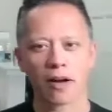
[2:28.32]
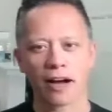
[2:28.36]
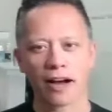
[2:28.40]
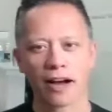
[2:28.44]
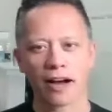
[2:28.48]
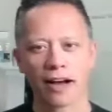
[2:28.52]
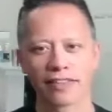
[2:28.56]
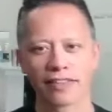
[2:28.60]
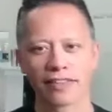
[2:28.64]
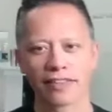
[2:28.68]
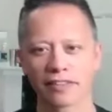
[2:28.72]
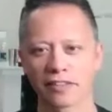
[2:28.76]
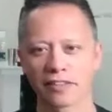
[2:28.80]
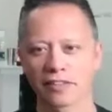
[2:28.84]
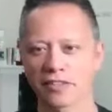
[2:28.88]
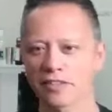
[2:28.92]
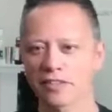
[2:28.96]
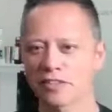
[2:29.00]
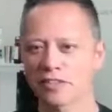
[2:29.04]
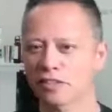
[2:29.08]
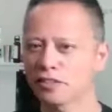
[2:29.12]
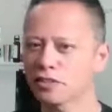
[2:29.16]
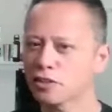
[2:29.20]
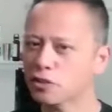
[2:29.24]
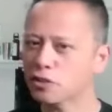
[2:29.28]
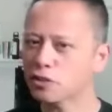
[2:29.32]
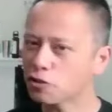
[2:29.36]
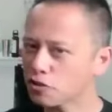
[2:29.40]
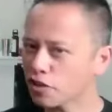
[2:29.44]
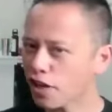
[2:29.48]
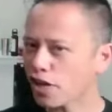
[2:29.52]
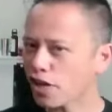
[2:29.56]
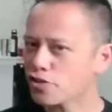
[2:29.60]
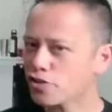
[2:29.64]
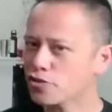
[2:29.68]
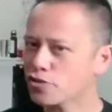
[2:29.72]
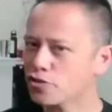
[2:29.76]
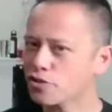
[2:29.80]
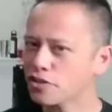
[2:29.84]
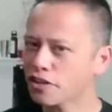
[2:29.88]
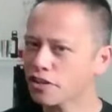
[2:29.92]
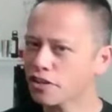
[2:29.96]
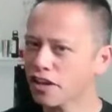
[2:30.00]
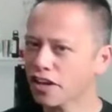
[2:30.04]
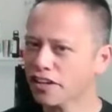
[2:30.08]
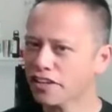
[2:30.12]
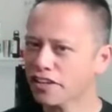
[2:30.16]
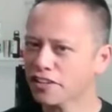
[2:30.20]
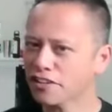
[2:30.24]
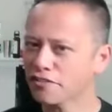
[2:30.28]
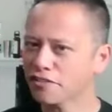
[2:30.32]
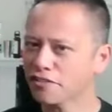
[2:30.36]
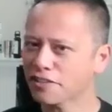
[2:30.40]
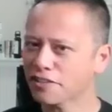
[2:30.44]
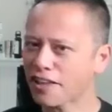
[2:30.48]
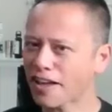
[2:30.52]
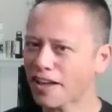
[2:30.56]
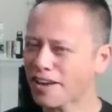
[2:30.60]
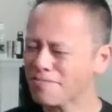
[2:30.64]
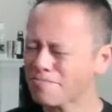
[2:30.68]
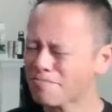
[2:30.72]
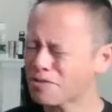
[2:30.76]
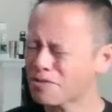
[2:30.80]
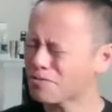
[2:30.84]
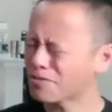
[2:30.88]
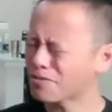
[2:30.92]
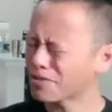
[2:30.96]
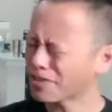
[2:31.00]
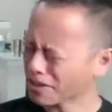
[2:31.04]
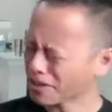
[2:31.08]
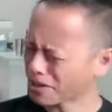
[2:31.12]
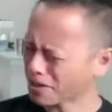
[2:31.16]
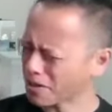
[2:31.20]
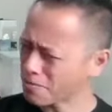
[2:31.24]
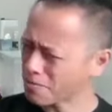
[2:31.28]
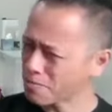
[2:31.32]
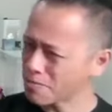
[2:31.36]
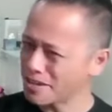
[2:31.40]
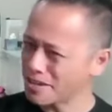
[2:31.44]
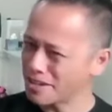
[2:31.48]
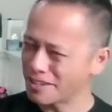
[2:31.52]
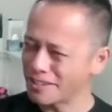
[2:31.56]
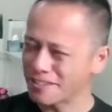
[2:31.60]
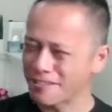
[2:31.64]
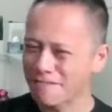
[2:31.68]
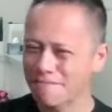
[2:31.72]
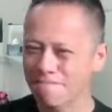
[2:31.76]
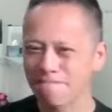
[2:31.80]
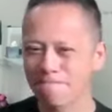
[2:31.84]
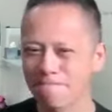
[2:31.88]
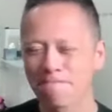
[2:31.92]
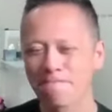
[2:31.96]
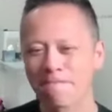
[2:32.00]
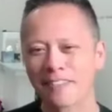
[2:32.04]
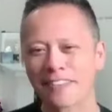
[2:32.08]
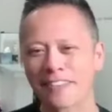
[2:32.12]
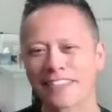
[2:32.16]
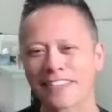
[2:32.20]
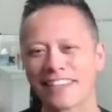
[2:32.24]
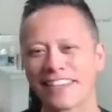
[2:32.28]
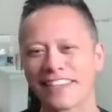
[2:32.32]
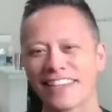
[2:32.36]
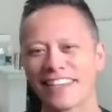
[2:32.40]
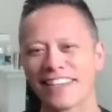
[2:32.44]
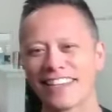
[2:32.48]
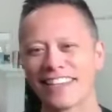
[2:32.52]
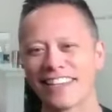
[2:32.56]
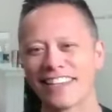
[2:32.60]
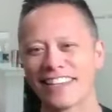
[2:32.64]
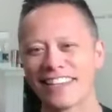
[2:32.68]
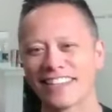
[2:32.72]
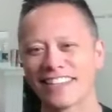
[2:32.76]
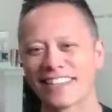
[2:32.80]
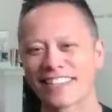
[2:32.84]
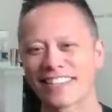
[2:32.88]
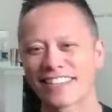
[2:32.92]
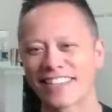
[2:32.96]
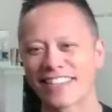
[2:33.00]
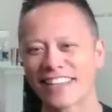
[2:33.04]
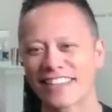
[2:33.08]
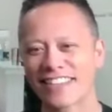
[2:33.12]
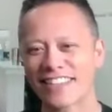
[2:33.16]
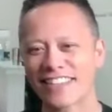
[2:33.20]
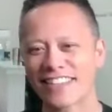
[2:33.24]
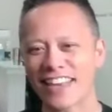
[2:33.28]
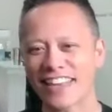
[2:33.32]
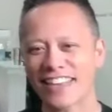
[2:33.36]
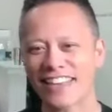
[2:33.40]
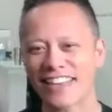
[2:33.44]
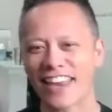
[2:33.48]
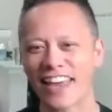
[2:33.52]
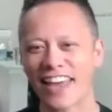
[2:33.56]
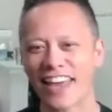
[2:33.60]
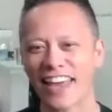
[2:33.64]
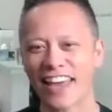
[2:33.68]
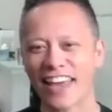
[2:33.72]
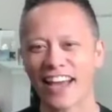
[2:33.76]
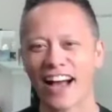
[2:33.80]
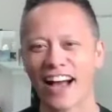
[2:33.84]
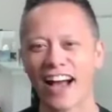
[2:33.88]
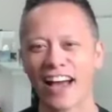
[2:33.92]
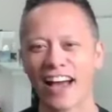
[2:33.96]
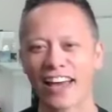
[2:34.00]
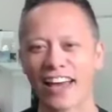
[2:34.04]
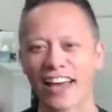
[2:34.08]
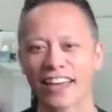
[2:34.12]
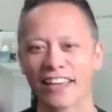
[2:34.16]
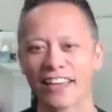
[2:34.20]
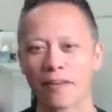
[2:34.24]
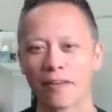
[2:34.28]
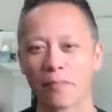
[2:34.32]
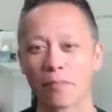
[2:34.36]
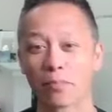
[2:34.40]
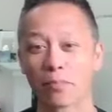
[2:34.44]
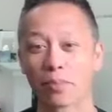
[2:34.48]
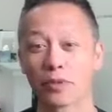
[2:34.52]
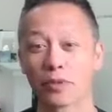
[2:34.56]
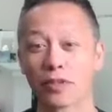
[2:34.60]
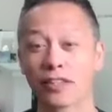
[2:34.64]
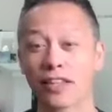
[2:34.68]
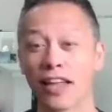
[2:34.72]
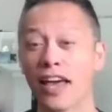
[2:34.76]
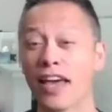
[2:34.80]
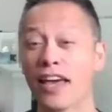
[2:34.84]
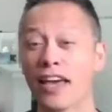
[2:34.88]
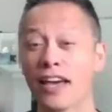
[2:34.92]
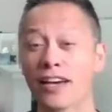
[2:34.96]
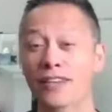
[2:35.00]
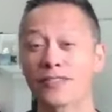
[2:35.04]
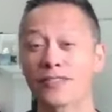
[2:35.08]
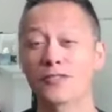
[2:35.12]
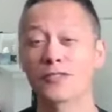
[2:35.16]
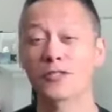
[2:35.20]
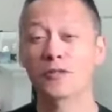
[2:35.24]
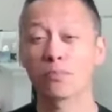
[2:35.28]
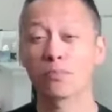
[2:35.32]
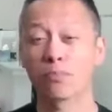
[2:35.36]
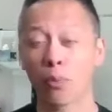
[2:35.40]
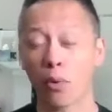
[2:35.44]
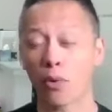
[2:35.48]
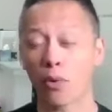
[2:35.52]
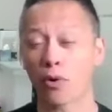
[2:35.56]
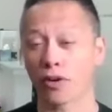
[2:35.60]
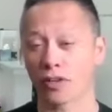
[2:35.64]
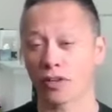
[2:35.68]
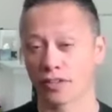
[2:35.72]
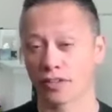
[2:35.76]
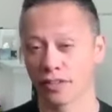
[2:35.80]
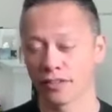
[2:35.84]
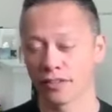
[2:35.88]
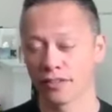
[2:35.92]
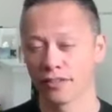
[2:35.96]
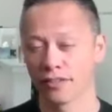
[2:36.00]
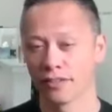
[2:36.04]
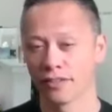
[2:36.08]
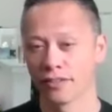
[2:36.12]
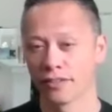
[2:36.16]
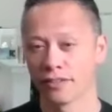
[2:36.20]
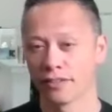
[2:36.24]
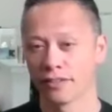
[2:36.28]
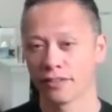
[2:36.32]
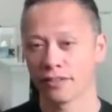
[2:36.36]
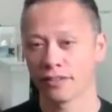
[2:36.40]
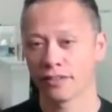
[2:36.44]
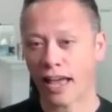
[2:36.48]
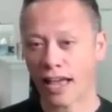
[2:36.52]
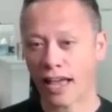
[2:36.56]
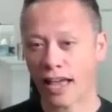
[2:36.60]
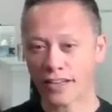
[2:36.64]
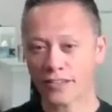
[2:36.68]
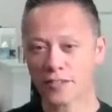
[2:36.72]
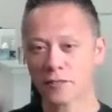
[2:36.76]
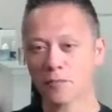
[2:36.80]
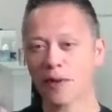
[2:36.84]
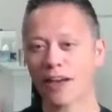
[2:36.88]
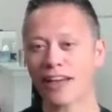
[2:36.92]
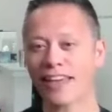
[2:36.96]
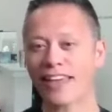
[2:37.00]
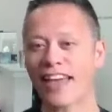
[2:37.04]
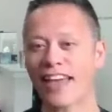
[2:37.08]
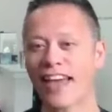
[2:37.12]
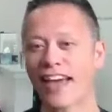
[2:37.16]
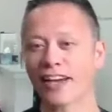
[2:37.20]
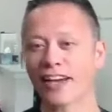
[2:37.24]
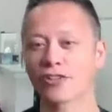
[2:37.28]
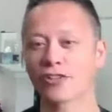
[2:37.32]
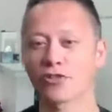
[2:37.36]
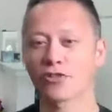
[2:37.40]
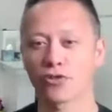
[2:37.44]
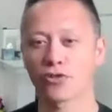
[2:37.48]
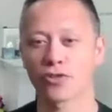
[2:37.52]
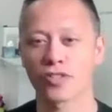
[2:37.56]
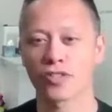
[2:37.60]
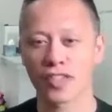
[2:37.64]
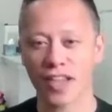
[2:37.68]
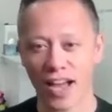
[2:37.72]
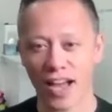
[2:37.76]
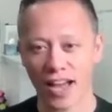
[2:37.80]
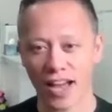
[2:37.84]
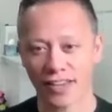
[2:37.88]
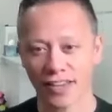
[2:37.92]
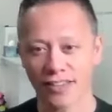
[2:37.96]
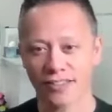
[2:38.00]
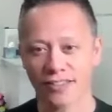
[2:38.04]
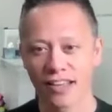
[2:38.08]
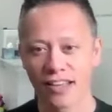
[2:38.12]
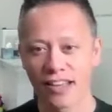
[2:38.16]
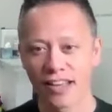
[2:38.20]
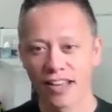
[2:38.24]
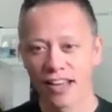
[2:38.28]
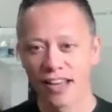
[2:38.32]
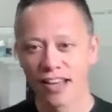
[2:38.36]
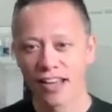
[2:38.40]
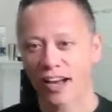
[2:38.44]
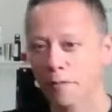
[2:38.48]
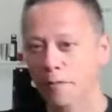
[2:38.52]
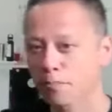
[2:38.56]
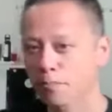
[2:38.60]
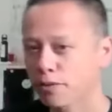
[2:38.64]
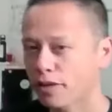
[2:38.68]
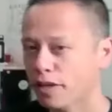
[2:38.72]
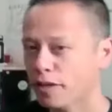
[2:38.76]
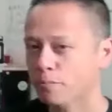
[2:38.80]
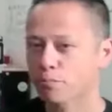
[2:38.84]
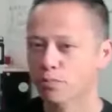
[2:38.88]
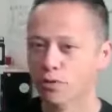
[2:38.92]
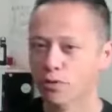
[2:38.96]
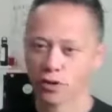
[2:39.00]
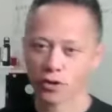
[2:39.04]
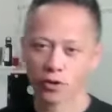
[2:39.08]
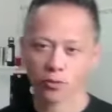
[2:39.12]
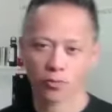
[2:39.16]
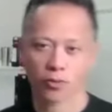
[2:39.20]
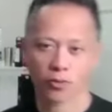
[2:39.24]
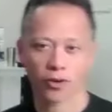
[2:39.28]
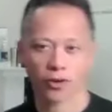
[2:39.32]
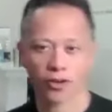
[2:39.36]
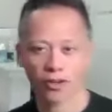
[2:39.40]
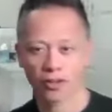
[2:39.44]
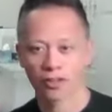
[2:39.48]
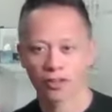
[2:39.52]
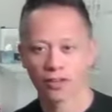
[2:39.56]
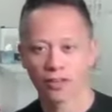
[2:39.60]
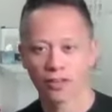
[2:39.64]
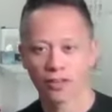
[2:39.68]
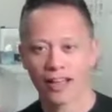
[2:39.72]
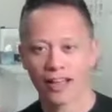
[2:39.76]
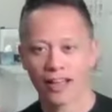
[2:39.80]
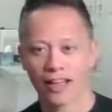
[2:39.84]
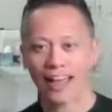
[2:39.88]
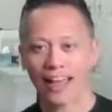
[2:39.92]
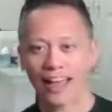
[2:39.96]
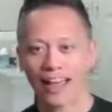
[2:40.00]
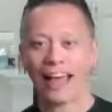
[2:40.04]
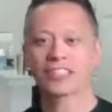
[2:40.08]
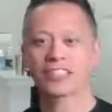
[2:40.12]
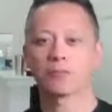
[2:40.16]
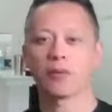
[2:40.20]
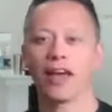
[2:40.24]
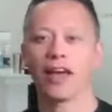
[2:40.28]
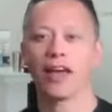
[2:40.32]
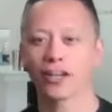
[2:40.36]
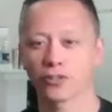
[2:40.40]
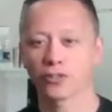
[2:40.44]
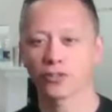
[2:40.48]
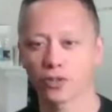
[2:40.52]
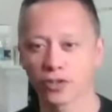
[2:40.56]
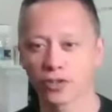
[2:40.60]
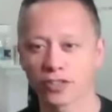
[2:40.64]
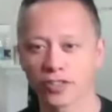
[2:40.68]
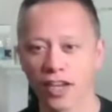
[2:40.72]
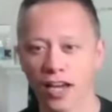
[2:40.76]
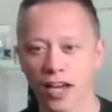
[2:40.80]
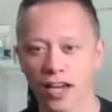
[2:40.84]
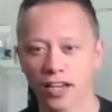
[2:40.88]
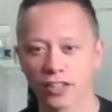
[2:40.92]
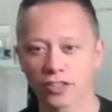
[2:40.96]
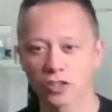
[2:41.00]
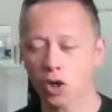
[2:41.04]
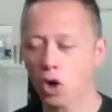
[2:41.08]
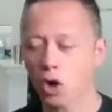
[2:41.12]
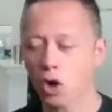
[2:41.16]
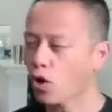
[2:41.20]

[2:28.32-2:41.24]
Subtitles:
I think this is a little lecture that I give a lot of people that come in, is they say that, hey, I play a sport as my exercise. I play pickleball, that's my exercise.